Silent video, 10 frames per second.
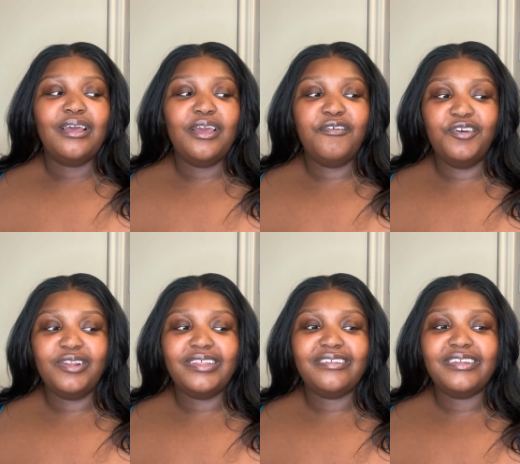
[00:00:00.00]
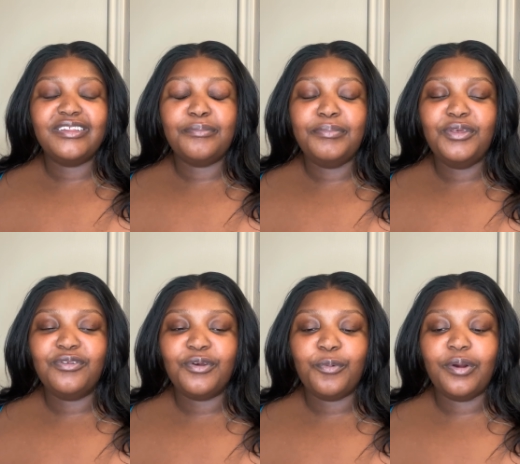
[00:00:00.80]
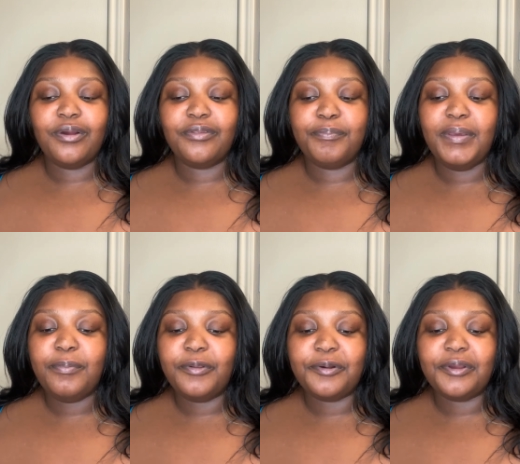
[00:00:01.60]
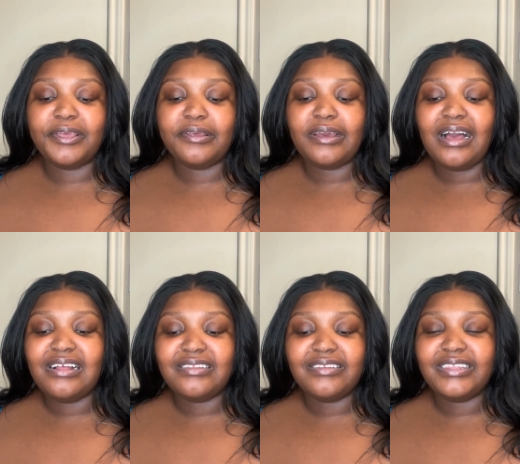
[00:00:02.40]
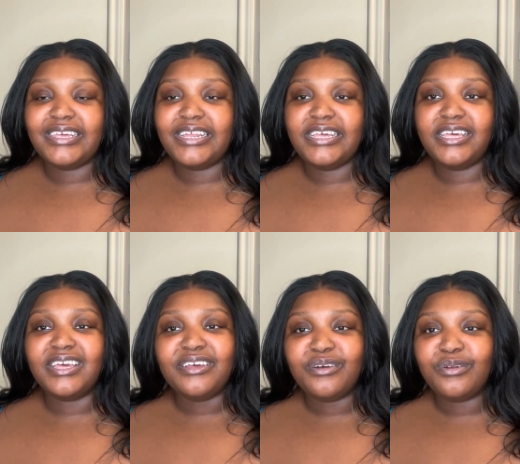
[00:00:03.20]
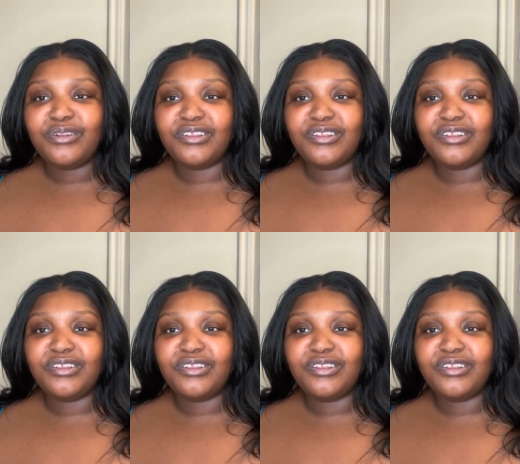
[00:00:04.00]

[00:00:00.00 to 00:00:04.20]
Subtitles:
if you're listening to music where people are constantly getting killed,